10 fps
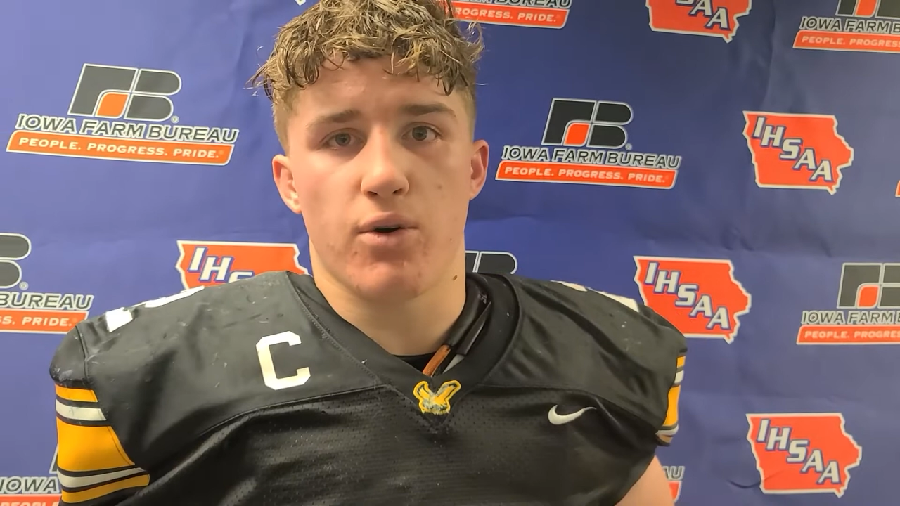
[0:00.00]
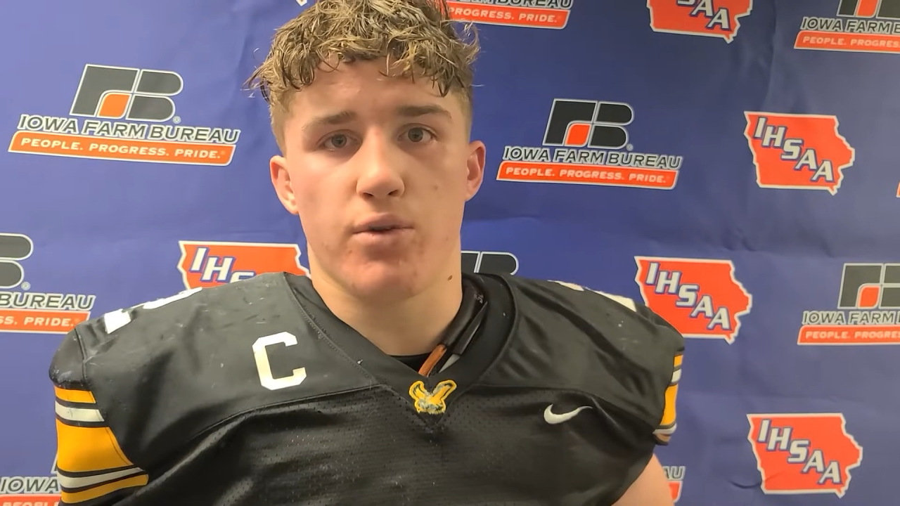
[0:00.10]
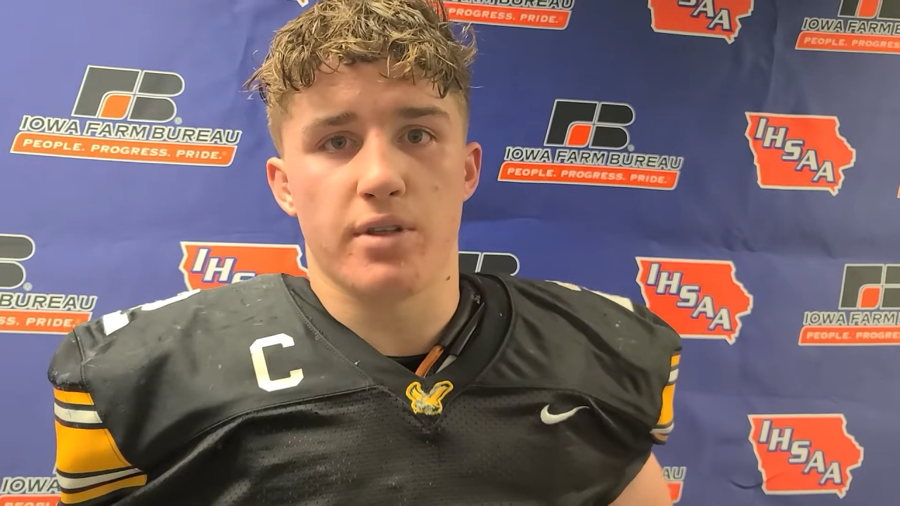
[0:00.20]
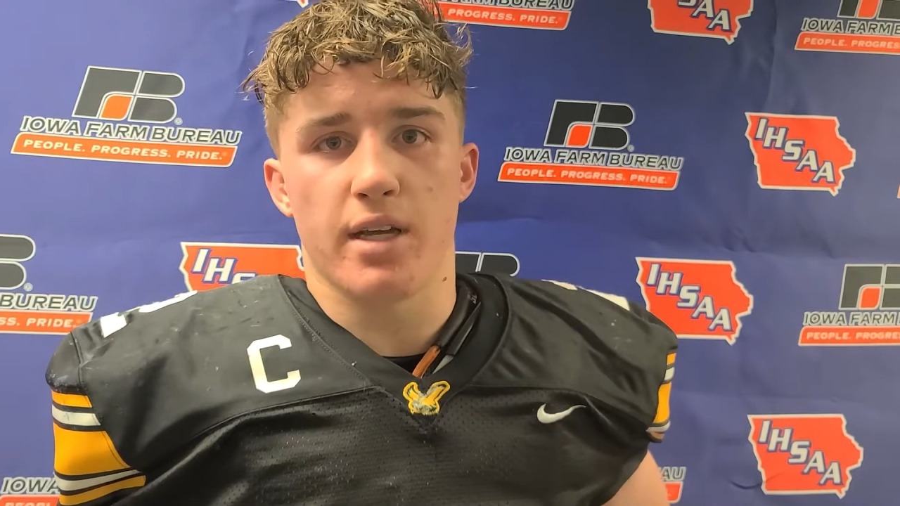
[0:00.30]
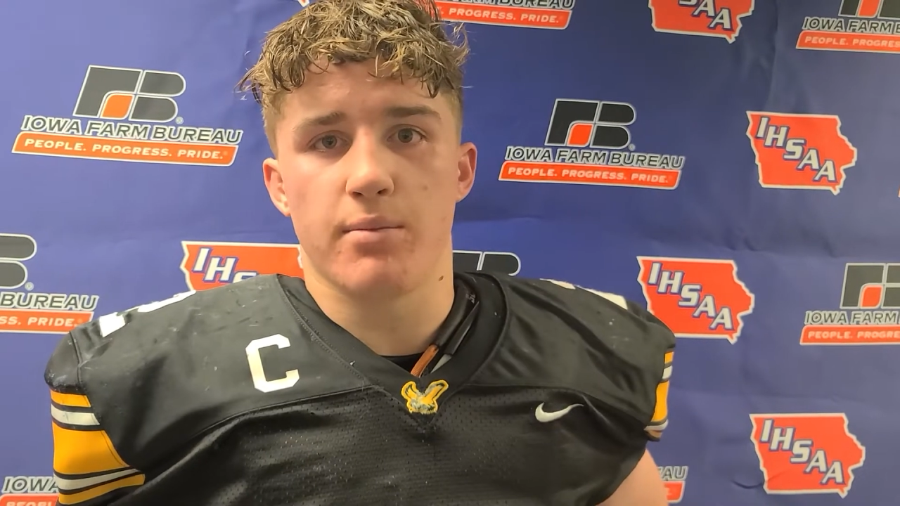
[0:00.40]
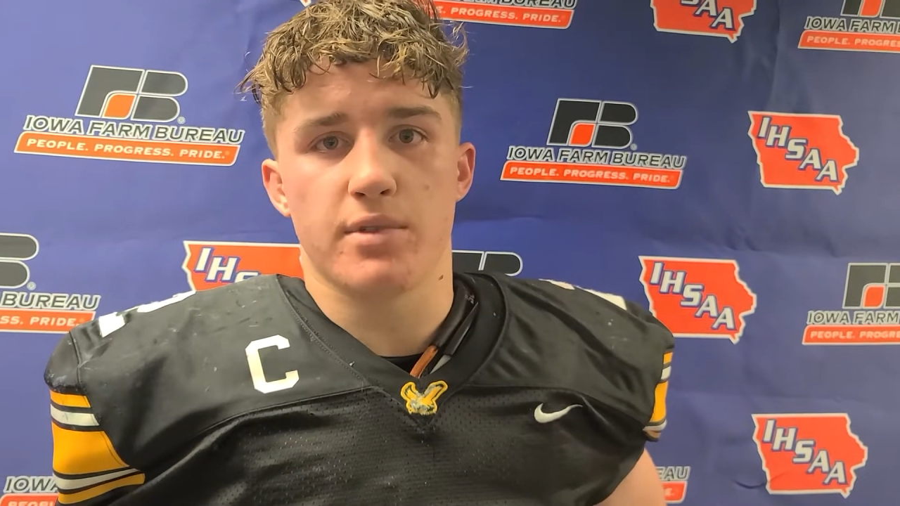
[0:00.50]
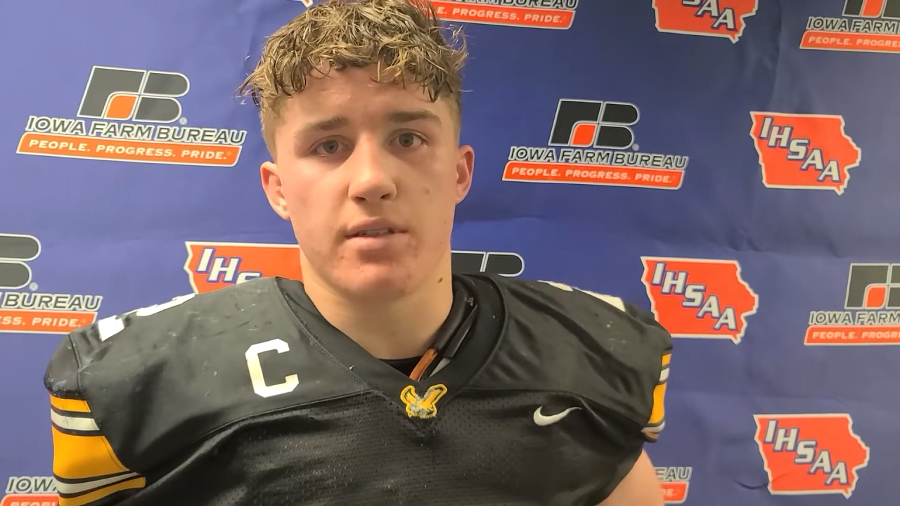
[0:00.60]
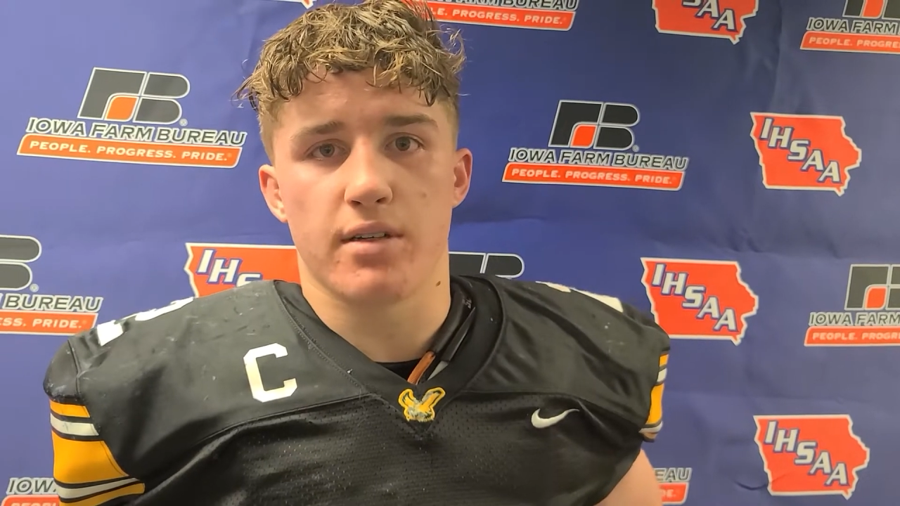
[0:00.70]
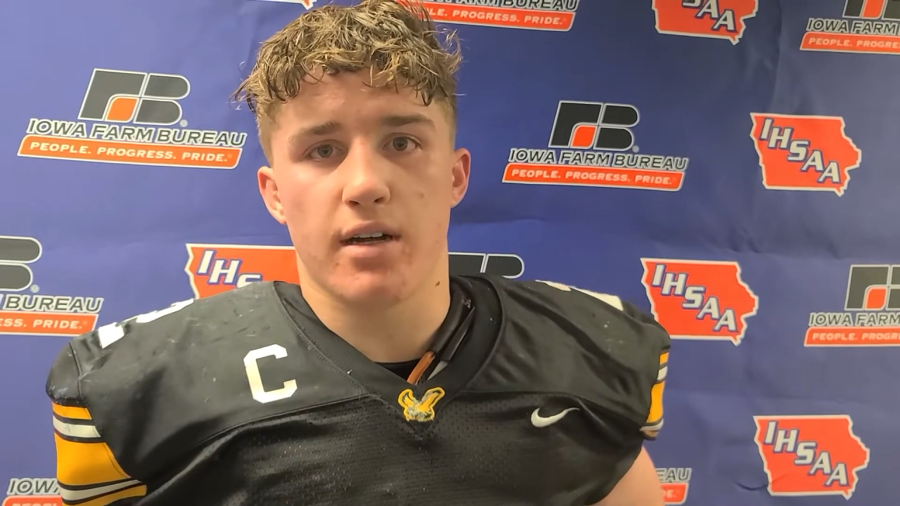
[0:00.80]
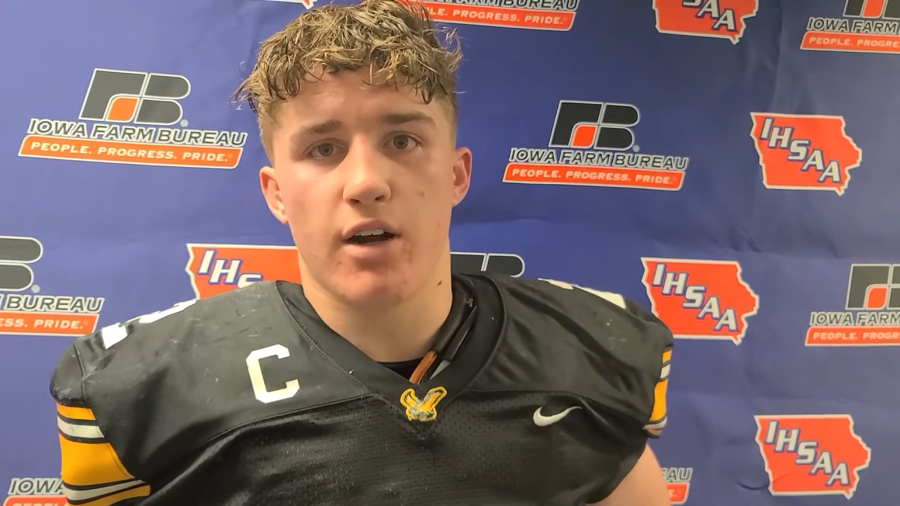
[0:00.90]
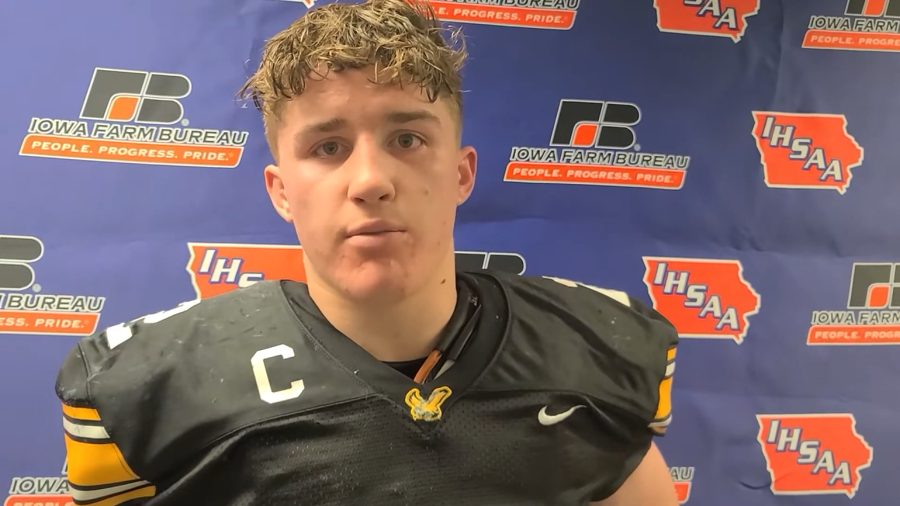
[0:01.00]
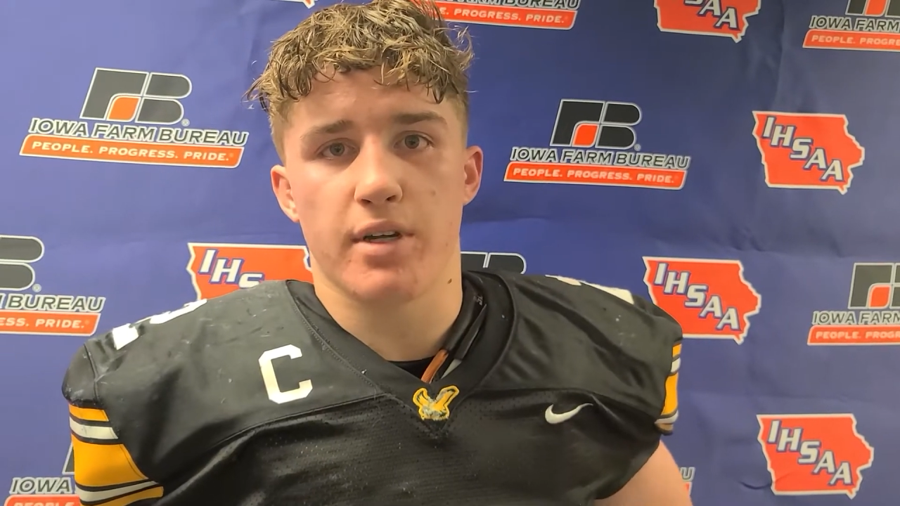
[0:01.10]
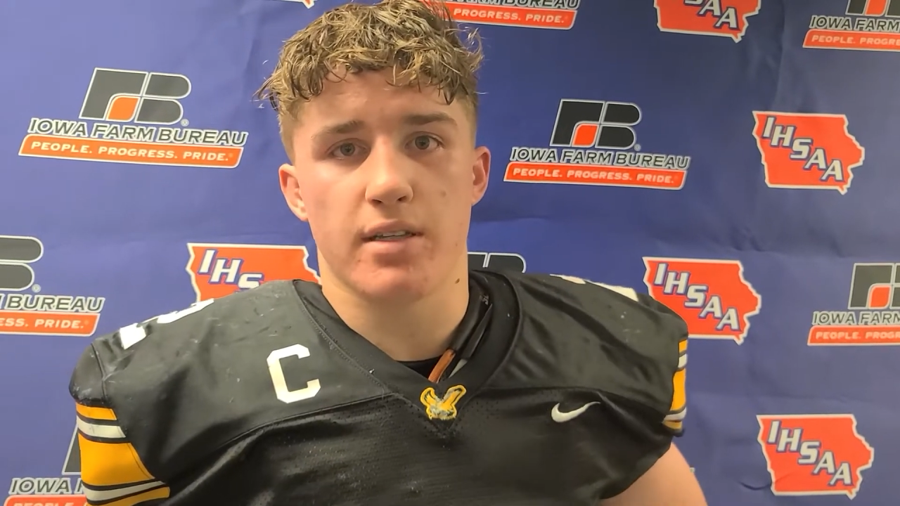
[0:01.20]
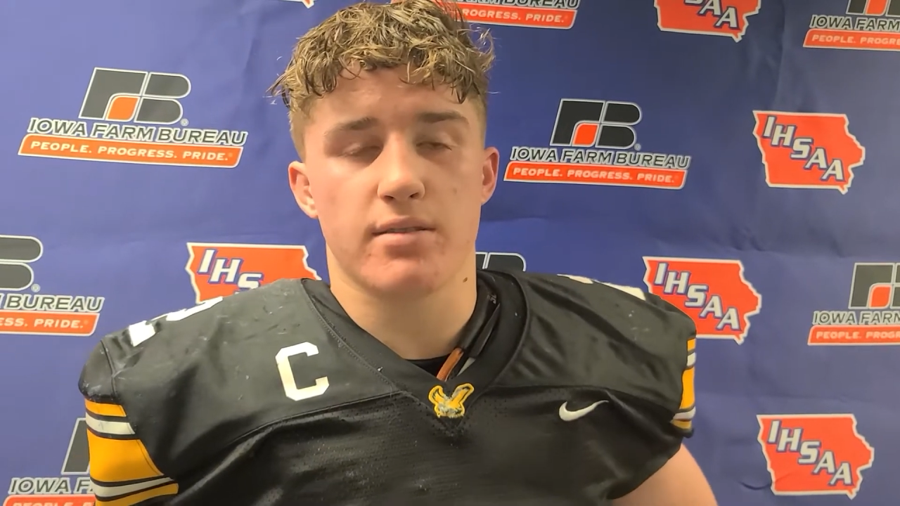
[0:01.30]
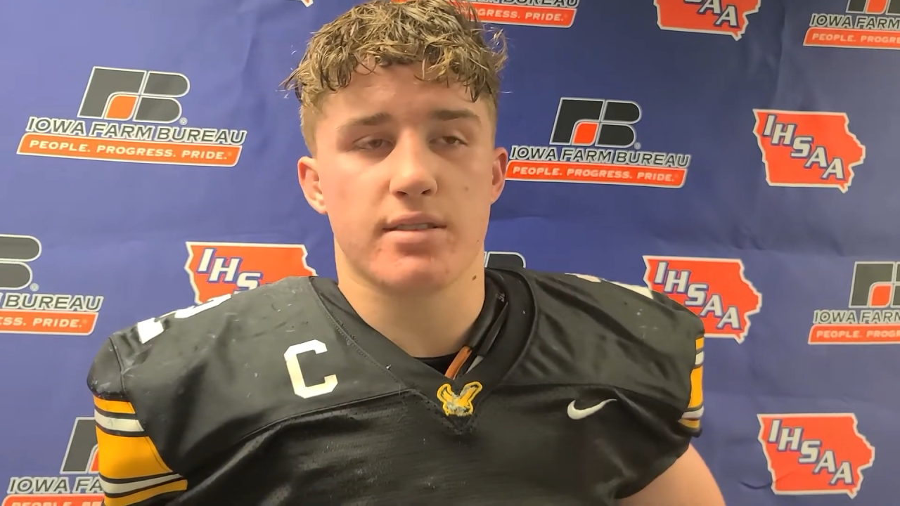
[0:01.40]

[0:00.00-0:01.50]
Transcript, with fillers: holding them to however many